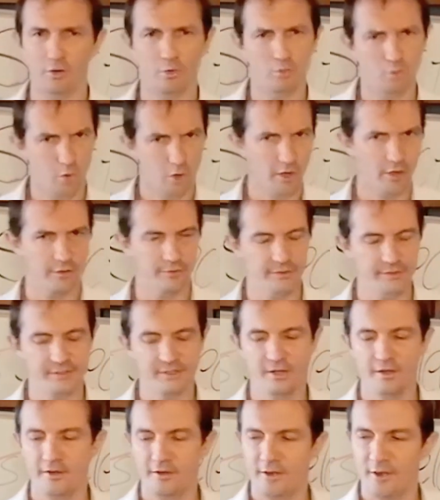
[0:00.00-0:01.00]
could work on
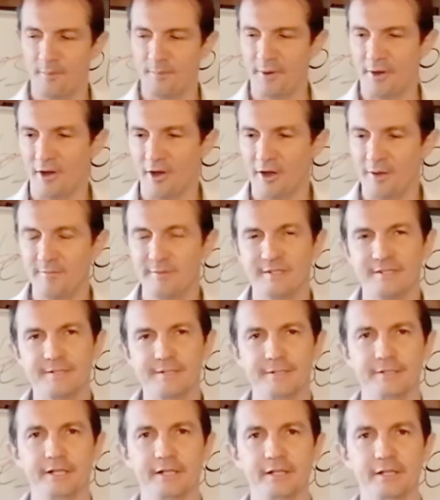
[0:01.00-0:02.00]
this, but I'm
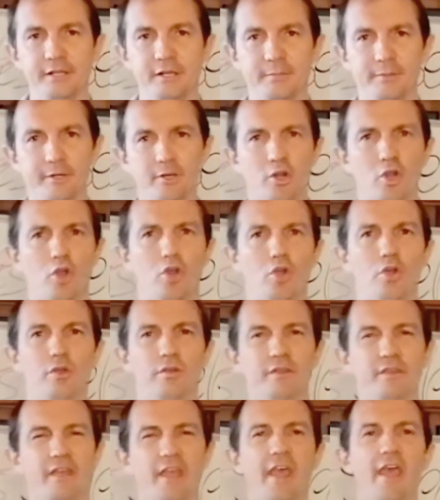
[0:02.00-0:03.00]
still a little bit
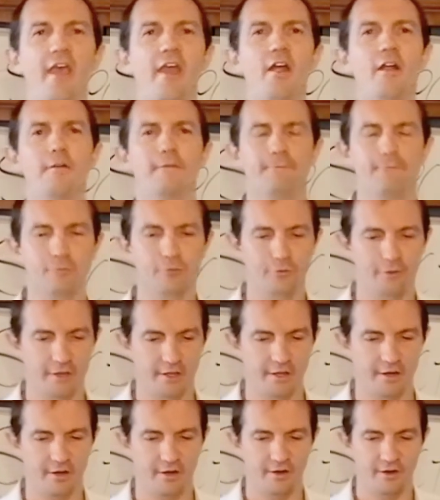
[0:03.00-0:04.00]
careful
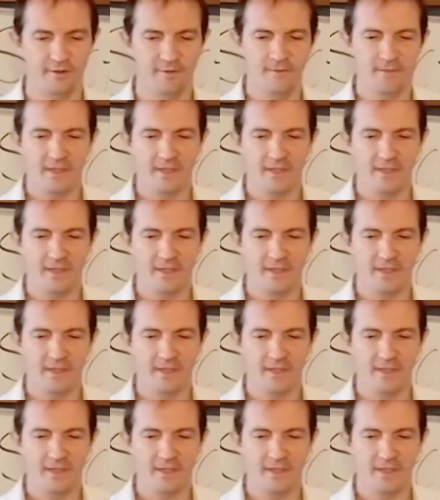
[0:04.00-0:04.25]
there.